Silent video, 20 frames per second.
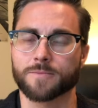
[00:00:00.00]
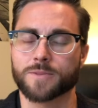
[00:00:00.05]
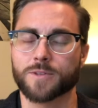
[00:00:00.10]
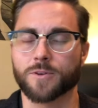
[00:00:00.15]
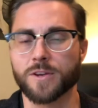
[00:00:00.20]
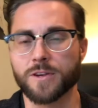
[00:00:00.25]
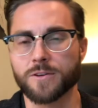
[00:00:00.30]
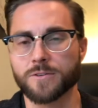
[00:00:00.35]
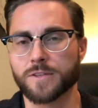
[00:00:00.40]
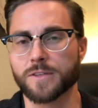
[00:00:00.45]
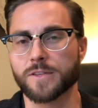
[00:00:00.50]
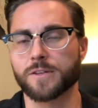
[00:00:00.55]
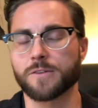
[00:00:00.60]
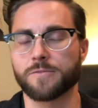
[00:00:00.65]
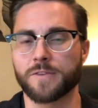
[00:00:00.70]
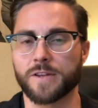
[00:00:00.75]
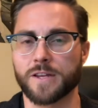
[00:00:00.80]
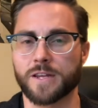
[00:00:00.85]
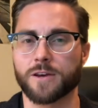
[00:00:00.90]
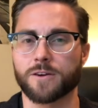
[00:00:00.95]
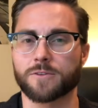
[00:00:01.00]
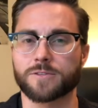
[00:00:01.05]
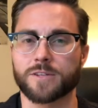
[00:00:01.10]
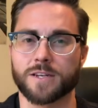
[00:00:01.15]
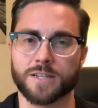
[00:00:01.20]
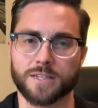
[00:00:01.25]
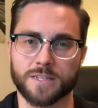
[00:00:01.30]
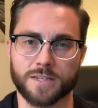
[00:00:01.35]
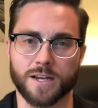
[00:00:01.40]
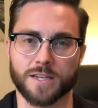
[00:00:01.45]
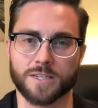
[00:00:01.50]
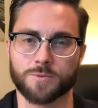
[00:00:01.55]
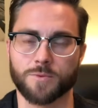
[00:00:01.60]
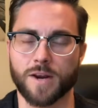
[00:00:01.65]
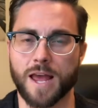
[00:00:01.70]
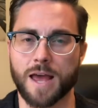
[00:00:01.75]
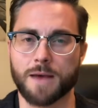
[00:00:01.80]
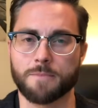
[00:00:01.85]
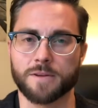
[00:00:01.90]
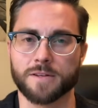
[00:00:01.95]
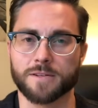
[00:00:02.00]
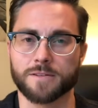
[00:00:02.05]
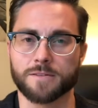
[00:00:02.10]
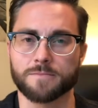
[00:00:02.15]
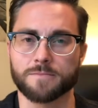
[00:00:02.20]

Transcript: So here's a little video to discuss what happened.